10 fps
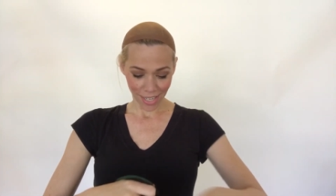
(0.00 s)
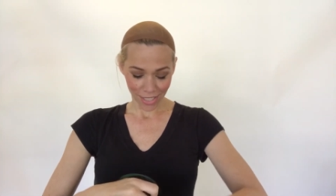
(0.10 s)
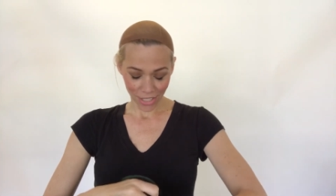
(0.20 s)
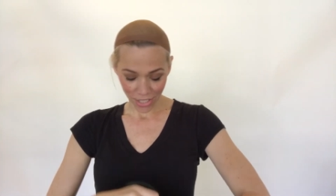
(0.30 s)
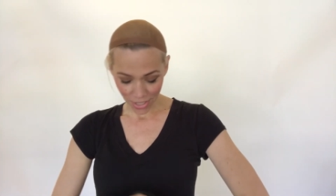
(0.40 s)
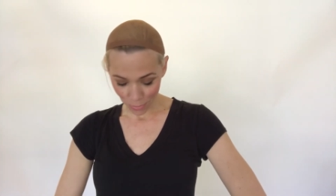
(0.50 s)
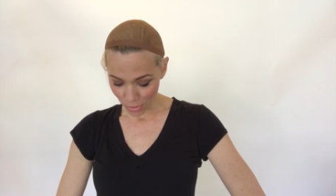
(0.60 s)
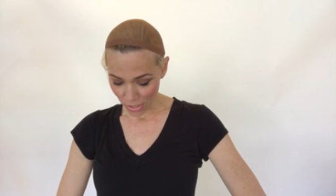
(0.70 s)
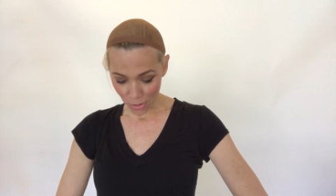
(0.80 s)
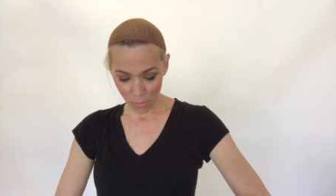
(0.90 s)
I just
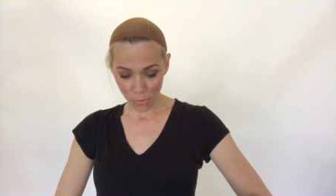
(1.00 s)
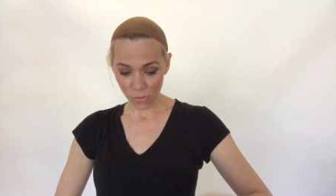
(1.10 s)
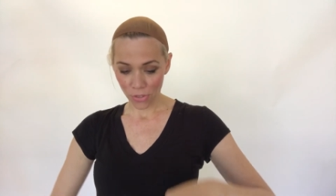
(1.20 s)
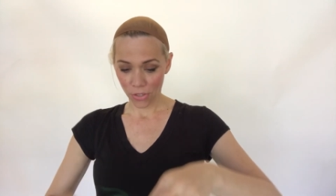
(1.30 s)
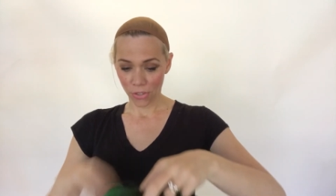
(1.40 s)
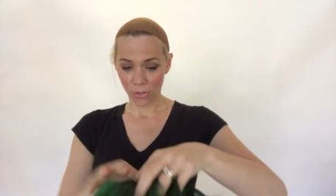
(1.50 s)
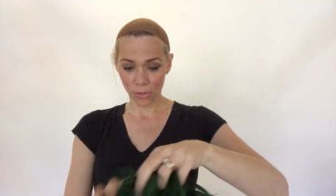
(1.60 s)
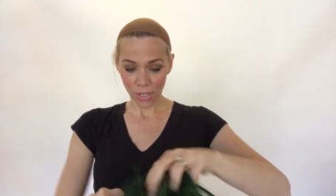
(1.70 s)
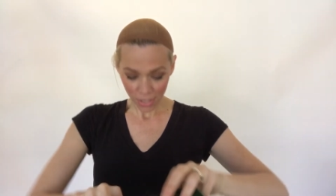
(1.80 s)
was in the mood to do